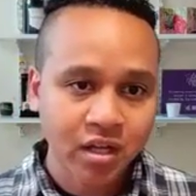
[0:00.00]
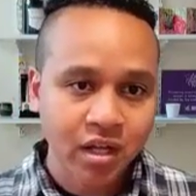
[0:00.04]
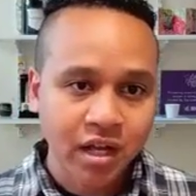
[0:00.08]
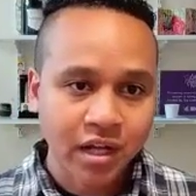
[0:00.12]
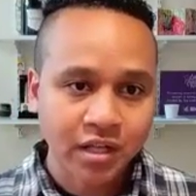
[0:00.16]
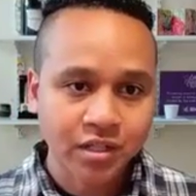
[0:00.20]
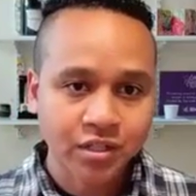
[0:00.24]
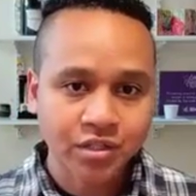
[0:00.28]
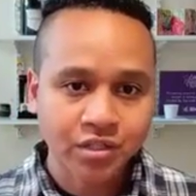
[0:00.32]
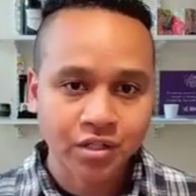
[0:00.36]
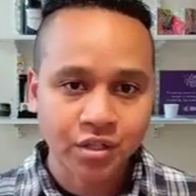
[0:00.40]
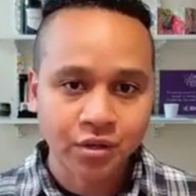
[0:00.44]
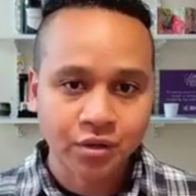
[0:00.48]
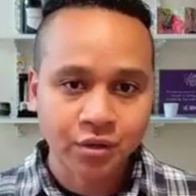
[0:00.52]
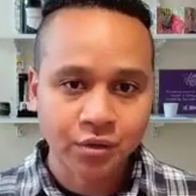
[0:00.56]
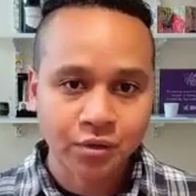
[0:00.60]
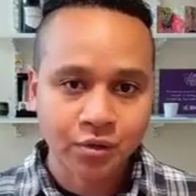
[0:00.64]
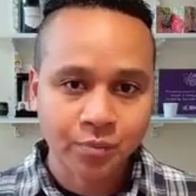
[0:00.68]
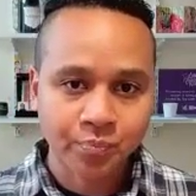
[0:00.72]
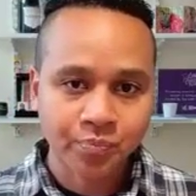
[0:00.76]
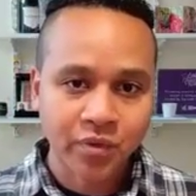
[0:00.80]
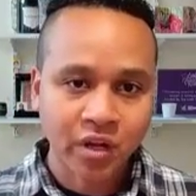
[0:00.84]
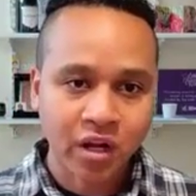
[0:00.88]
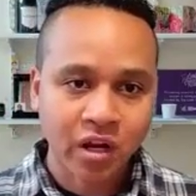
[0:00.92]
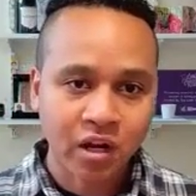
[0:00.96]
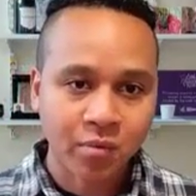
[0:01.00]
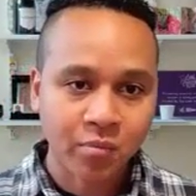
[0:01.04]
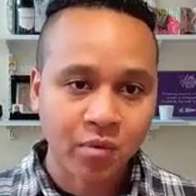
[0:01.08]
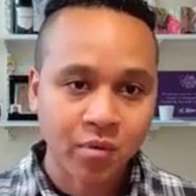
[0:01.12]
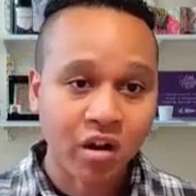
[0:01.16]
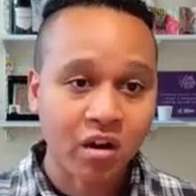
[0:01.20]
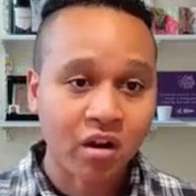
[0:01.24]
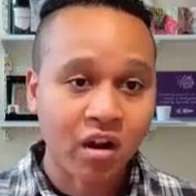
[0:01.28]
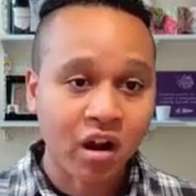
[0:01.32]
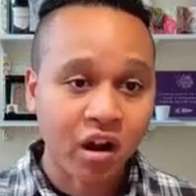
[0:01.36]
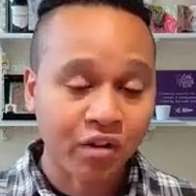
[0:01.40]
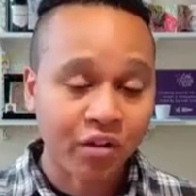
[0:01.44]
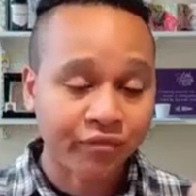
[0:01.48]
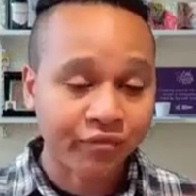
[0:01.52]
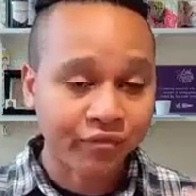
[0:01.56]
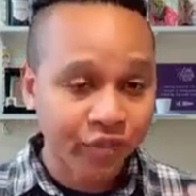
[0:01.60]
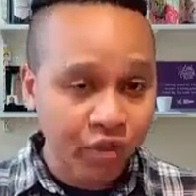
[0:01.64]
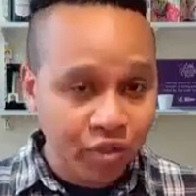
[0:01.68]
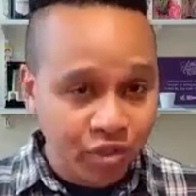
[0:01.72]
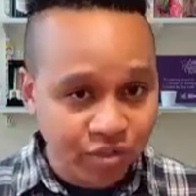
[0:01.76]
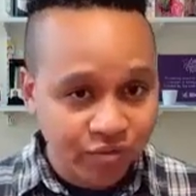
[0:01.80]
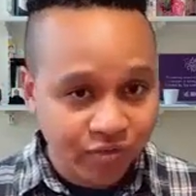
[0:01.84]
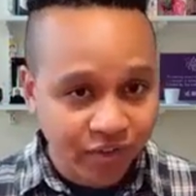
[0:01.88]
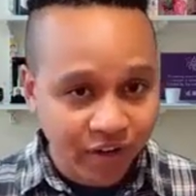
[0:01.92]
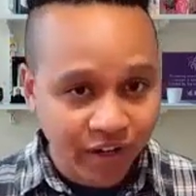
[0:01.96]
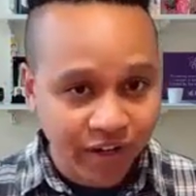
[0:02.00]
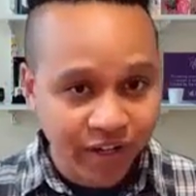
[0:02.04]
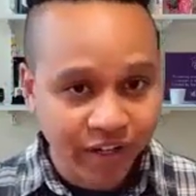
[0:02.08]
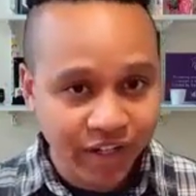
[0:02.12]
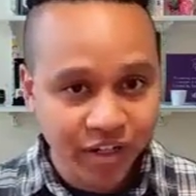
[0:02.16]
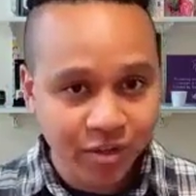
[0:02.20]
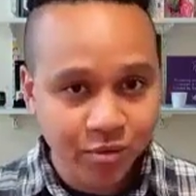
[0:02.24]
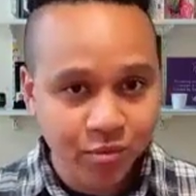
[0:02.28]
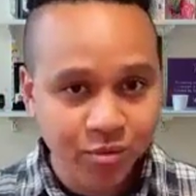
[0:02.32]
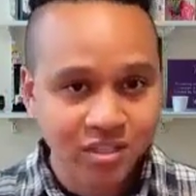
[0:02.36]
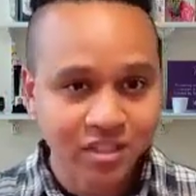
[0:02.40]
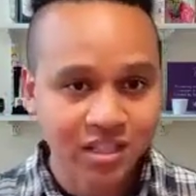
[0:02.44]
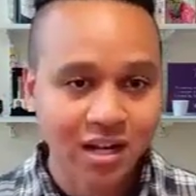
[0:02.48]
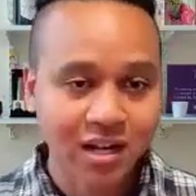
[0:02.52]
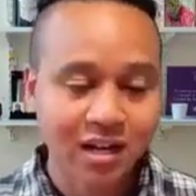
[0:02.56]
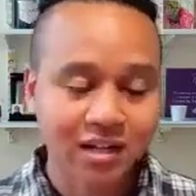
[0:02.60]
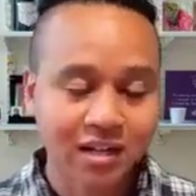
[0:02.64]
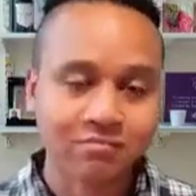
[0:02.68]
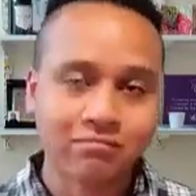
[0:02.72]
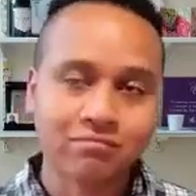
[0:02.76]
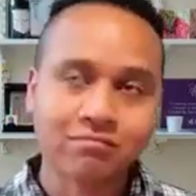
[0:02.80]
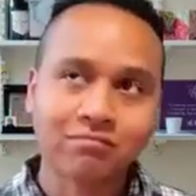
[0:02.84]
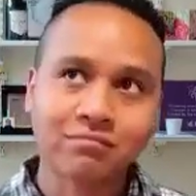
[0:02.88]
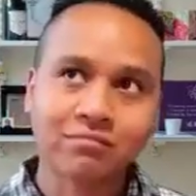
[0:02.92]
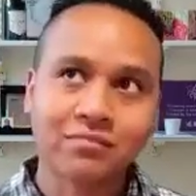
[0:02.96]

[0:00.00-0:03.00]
And so our first finding was that